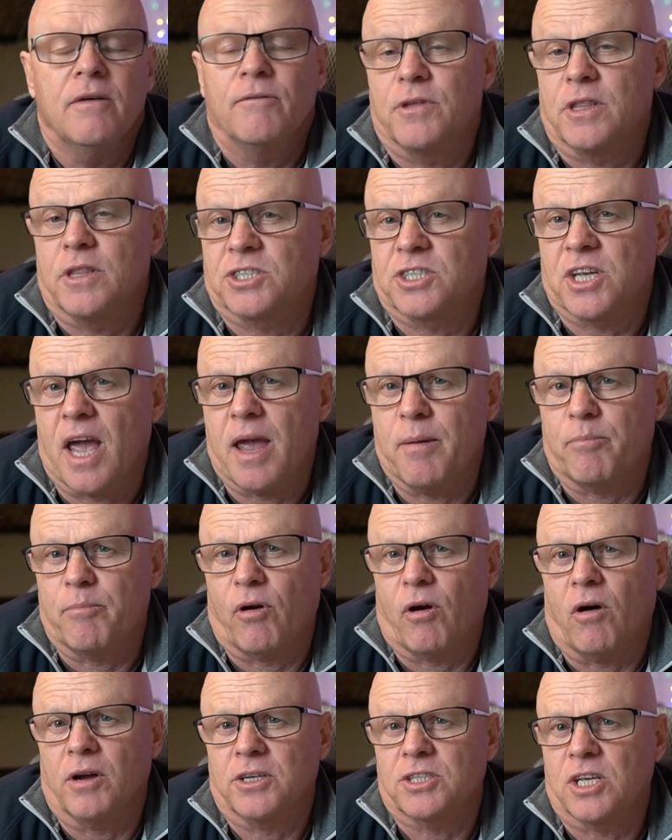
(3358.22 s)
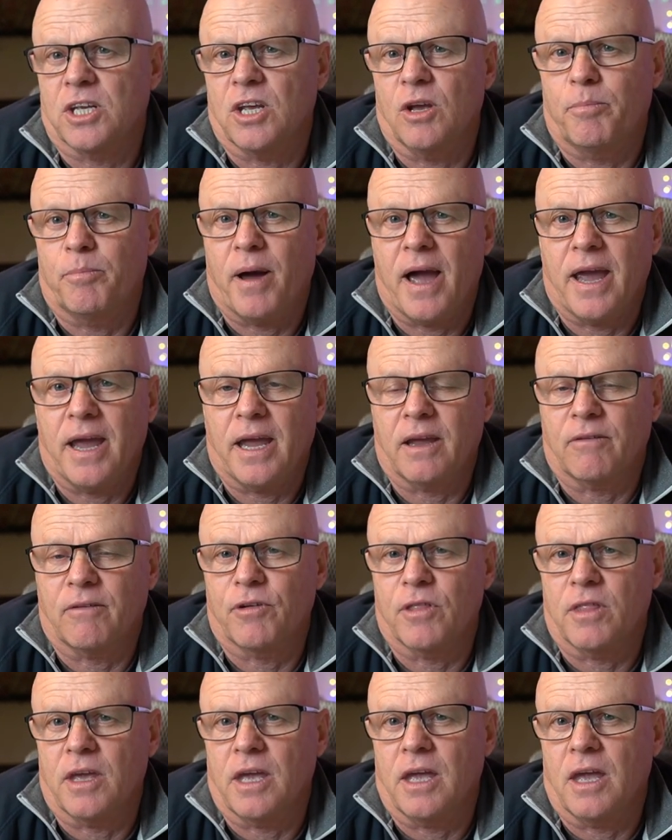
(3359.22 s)
for the same price that you're paying
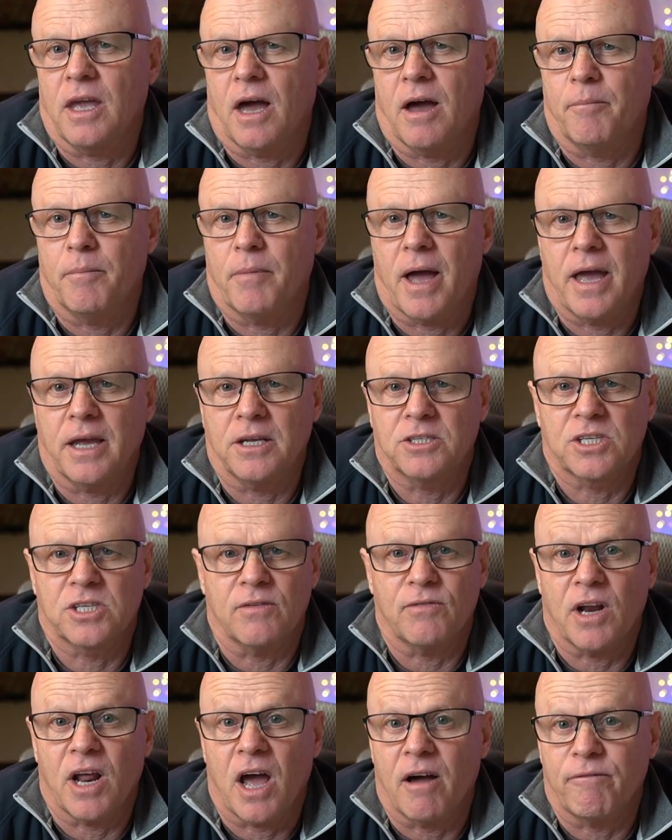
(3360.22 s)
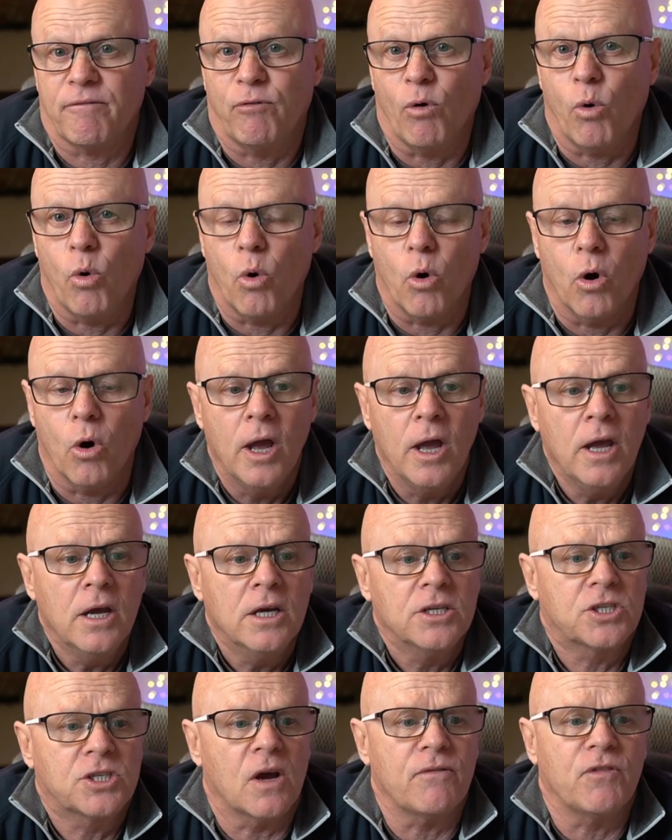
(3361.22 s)
for the um, A7R4.
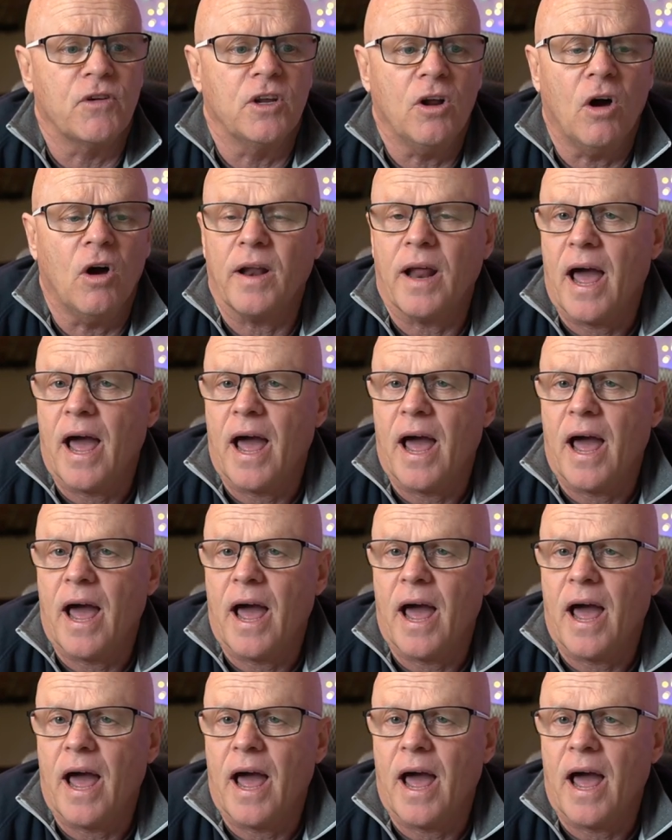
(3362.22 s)
So if you're not